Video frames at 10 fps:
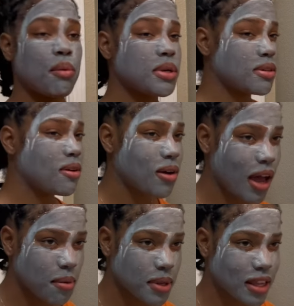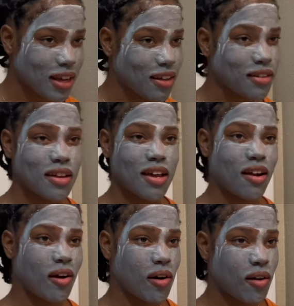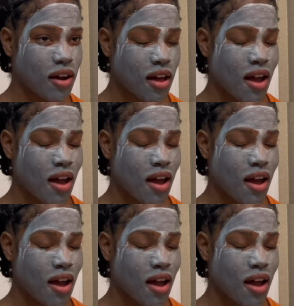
wasn't okay with that at all.